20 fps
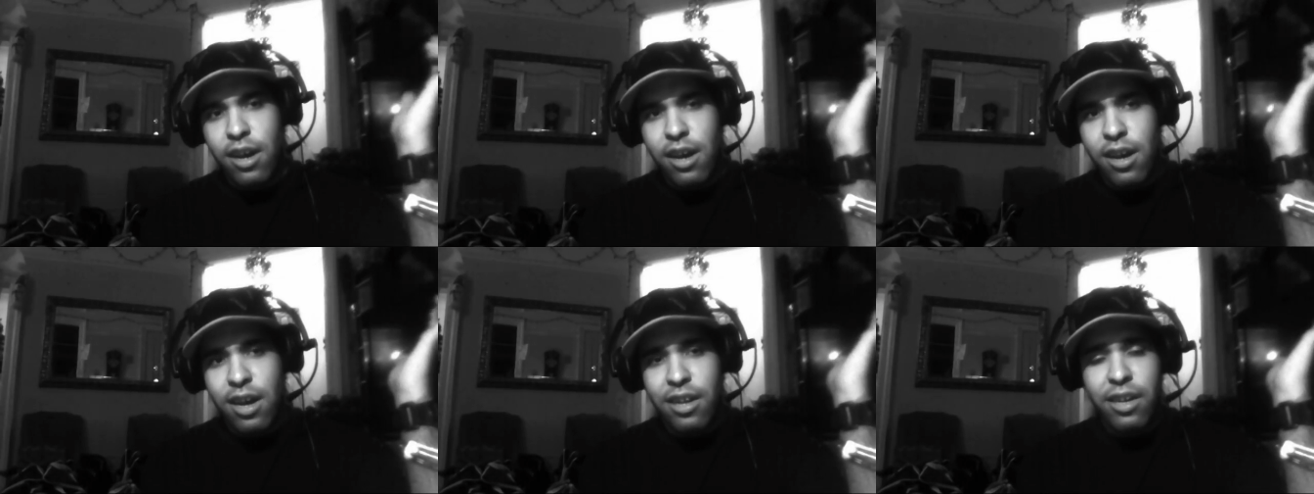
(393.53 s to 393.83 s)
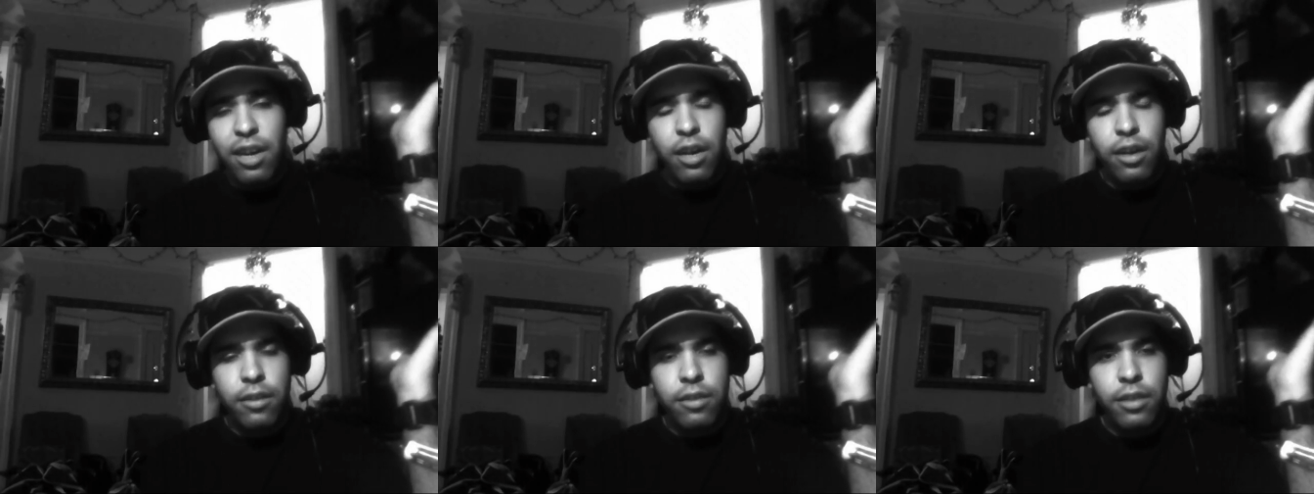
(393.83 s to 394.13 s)

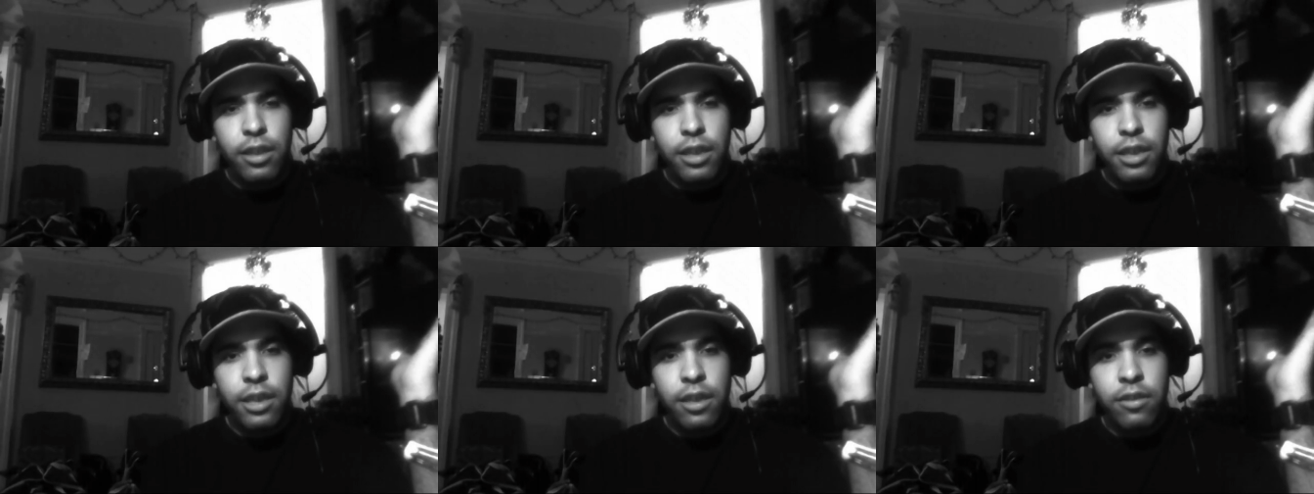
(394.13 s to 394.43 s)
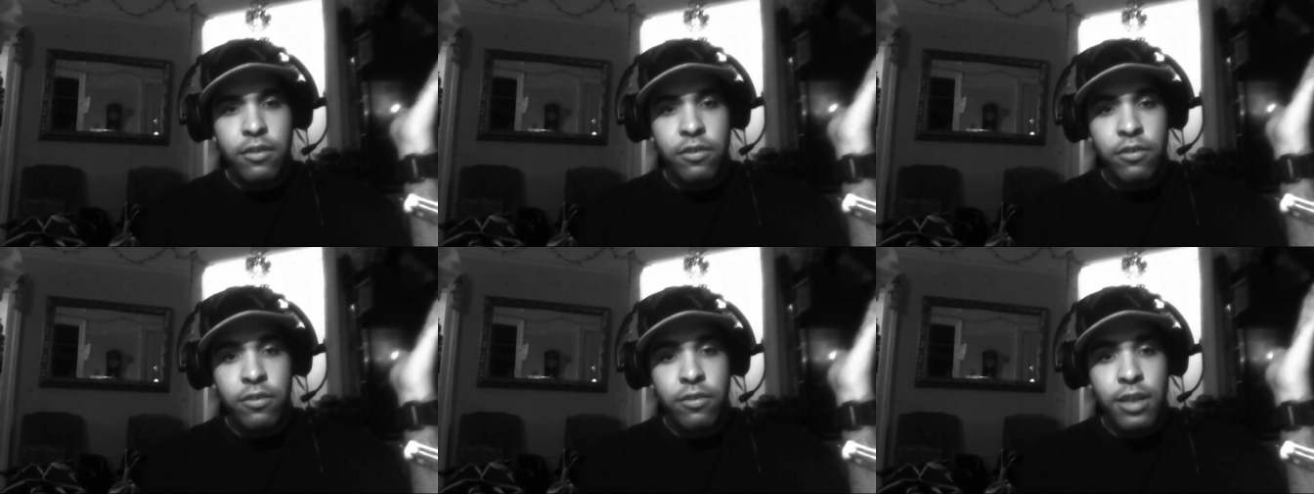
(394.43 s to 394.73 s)
Another thing
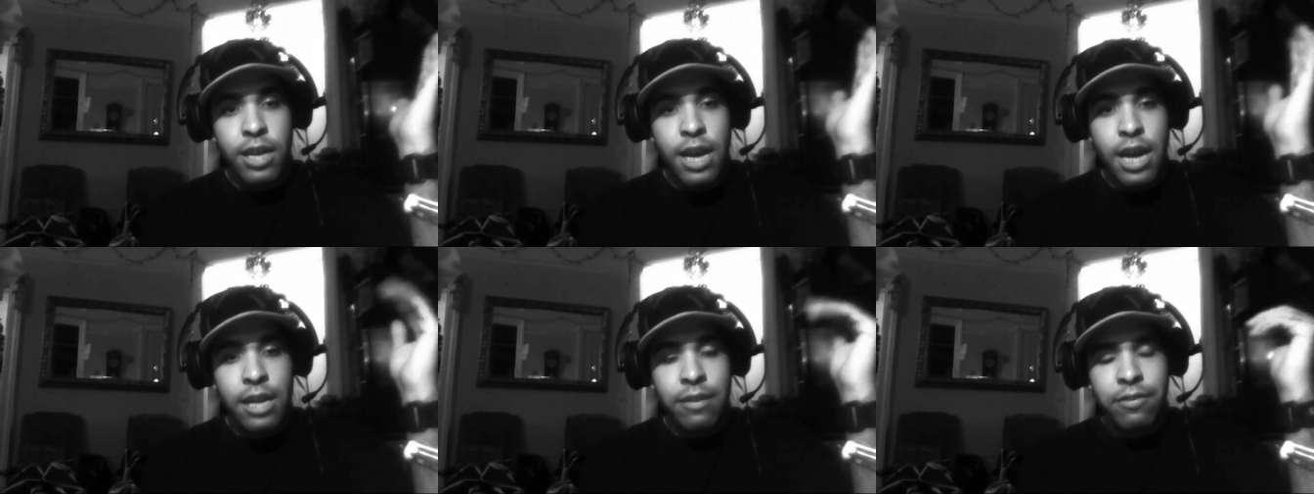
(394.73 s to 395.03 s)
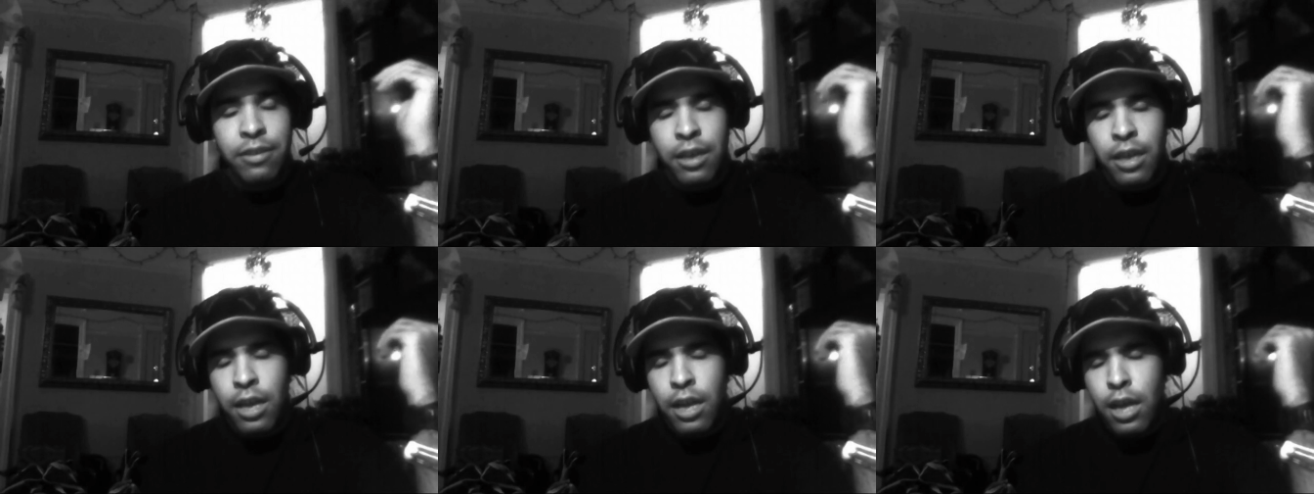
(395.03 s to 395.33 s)
is
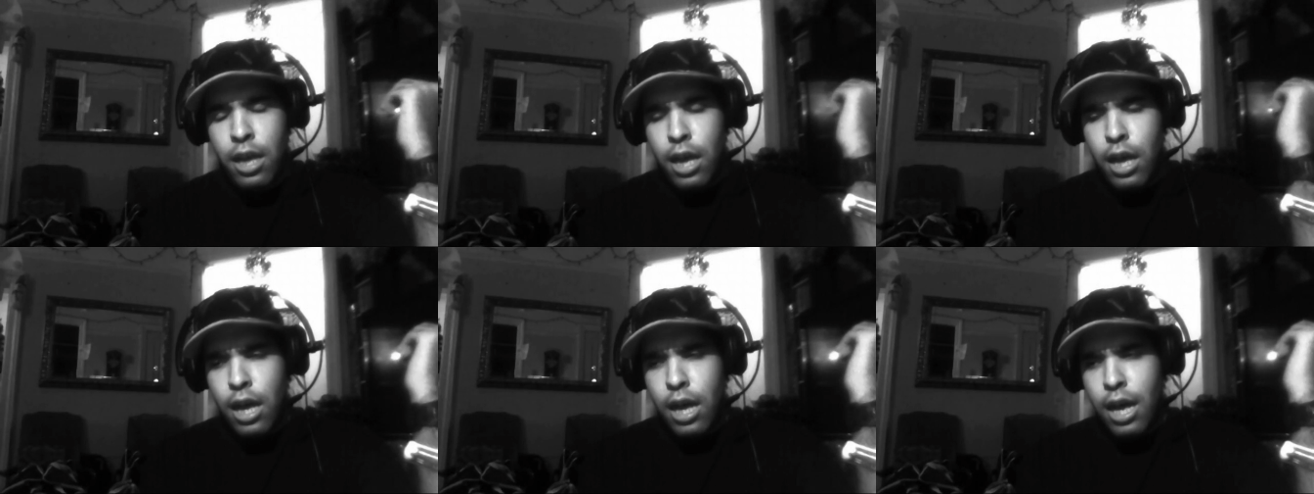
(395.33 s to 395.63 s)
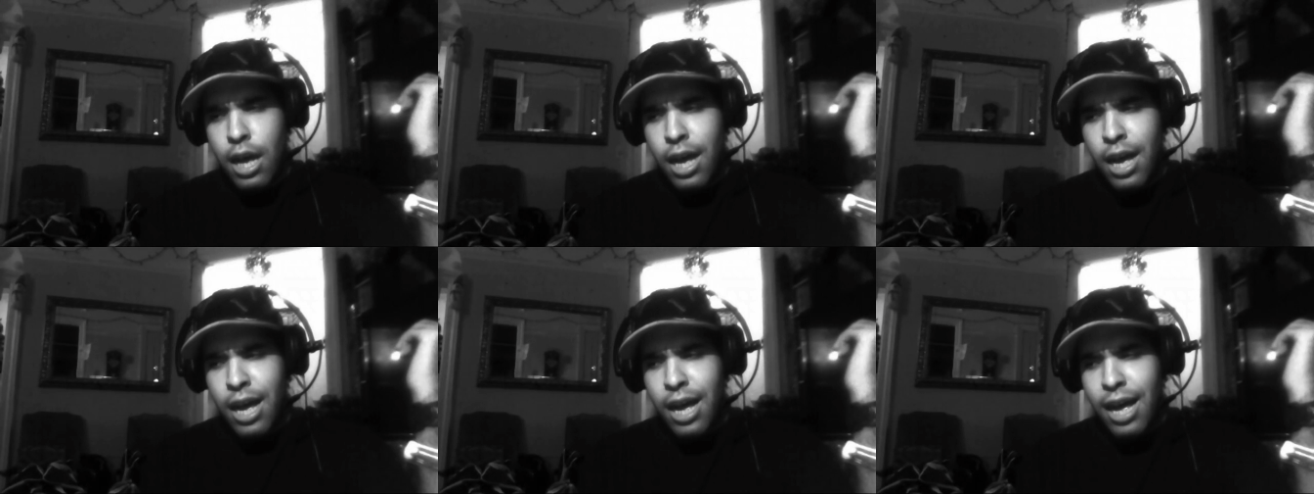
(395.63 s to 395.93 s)
that
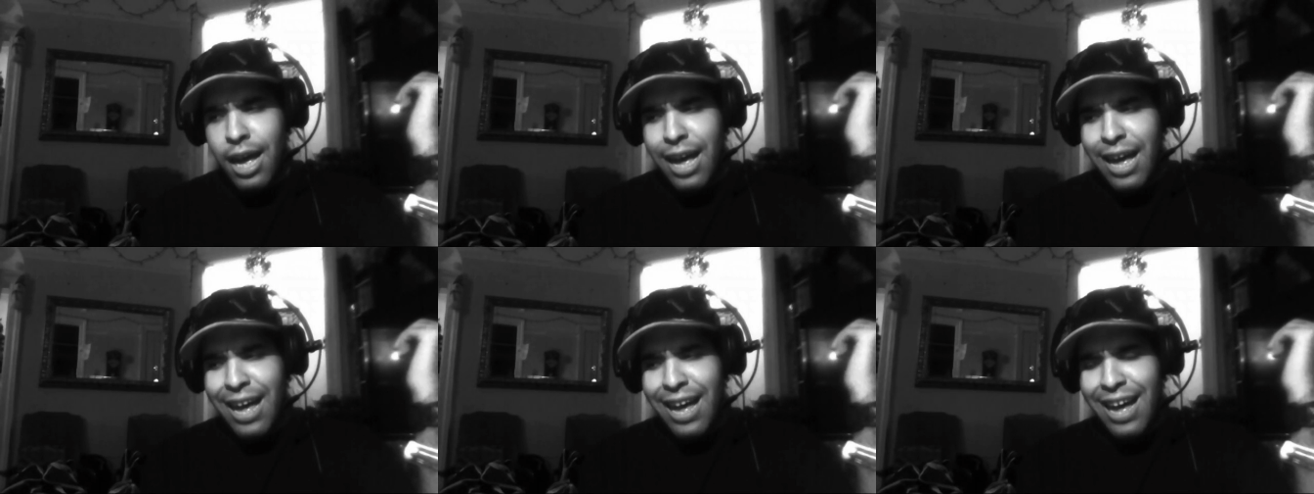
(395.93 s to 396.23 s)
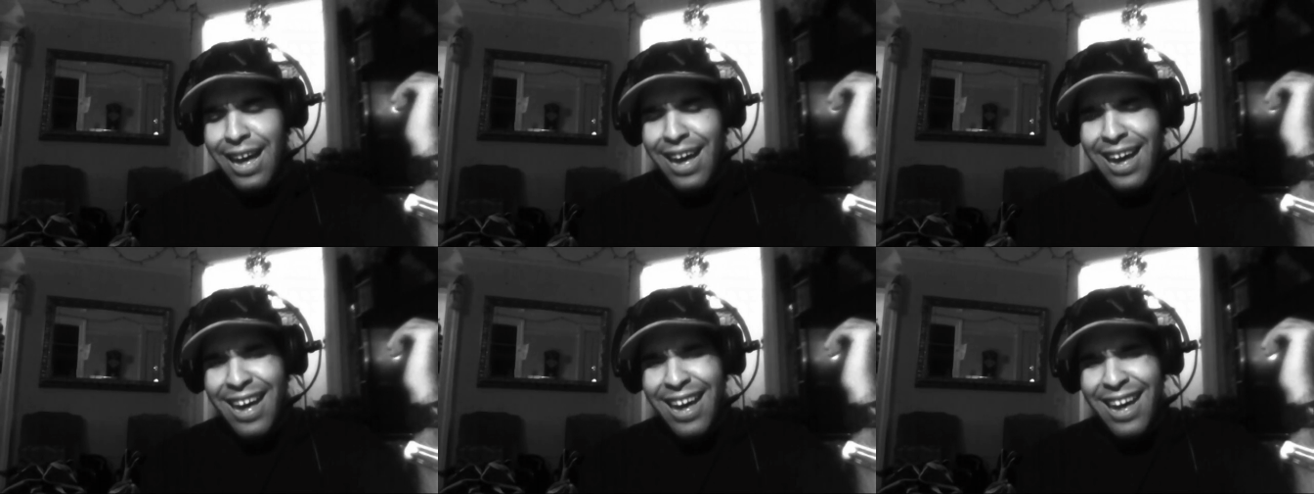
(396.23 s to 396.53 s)

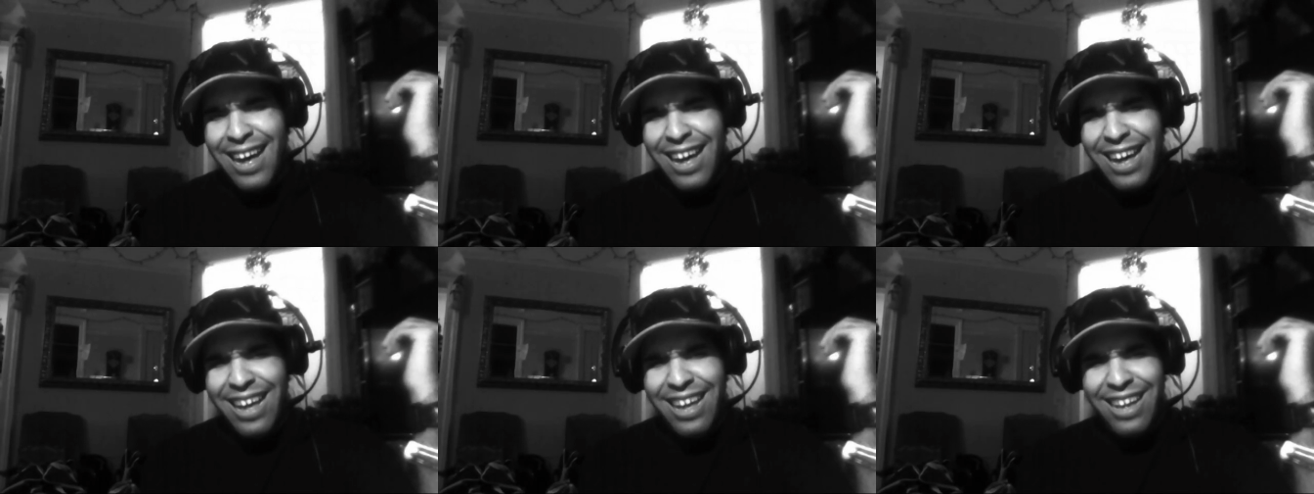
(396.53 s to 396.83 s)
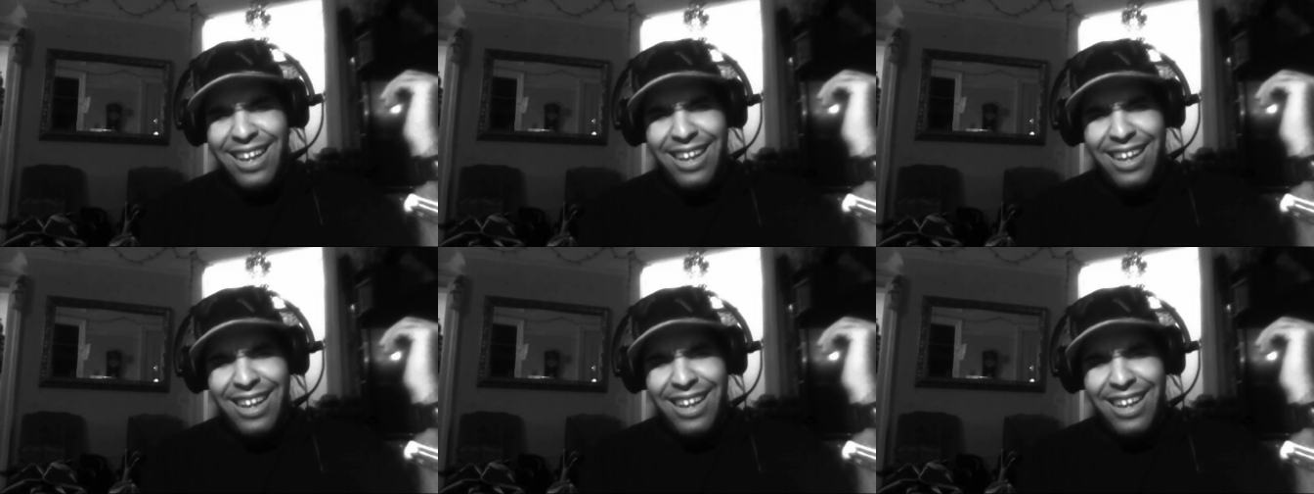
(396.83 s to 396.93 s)
I'm